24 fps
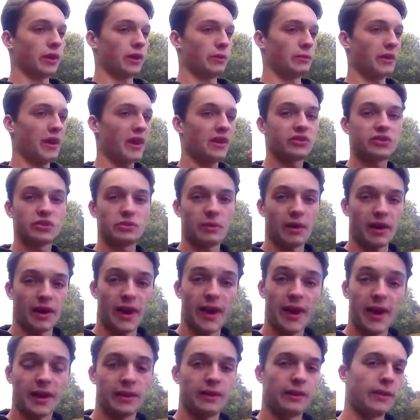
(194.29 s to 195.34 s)
imagine in my
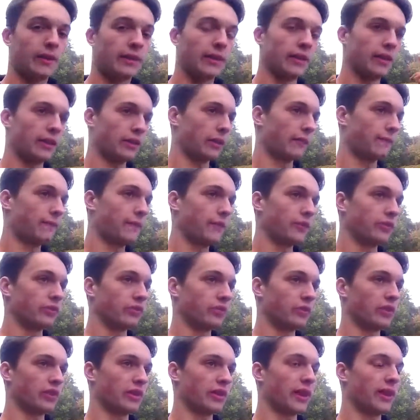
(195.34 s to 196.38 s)
head that the fish
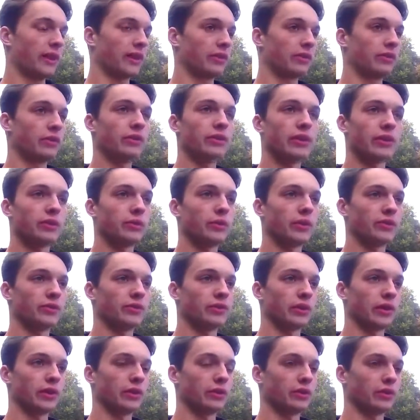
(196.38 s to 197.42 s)
is looking at it. As soon as I
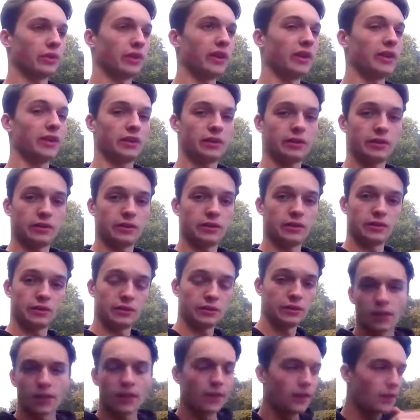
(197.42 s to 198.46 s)
twitch it, it'll eat it.
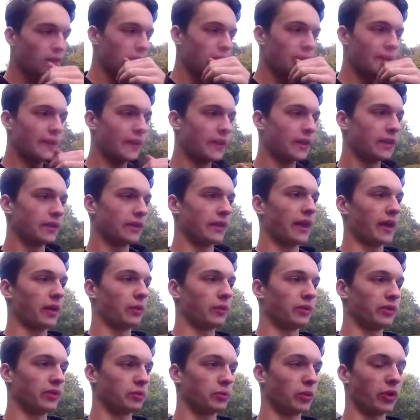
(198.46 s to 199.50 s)

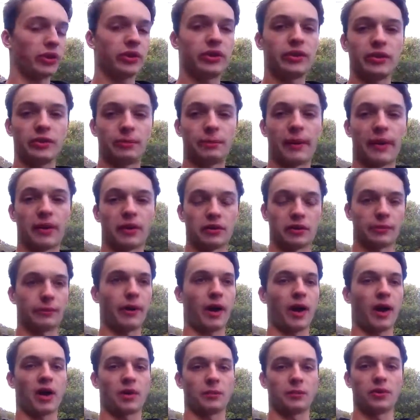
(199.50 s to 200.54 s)
Now, when you're working this bait on the
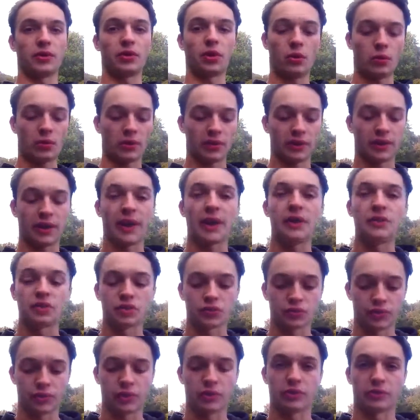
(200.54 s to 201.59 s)
bottom, you don't want to
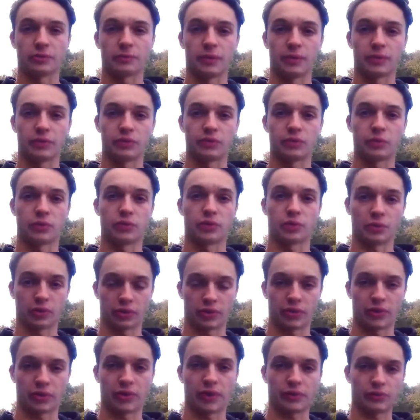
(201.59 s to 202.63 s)
engage your reel as much when you're
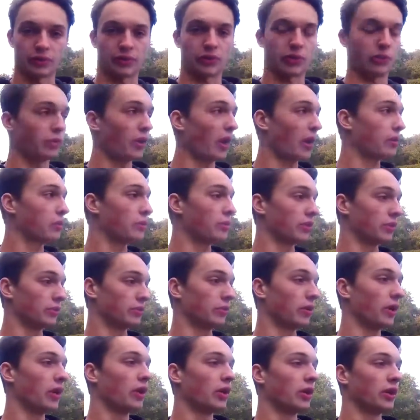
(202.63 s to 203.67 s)
working the Ned rig. You kind of want
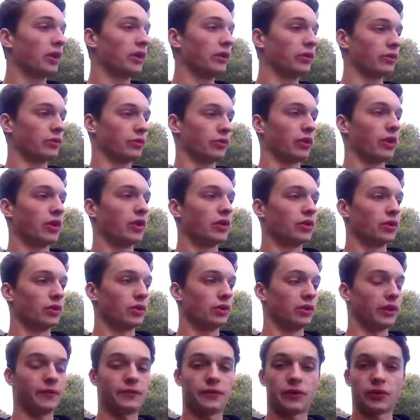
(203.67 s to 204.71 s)
to either
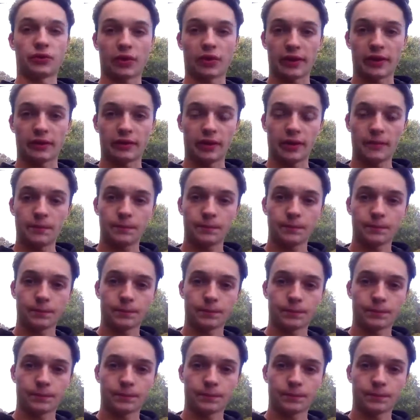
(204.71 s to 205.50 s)
lift your rod tip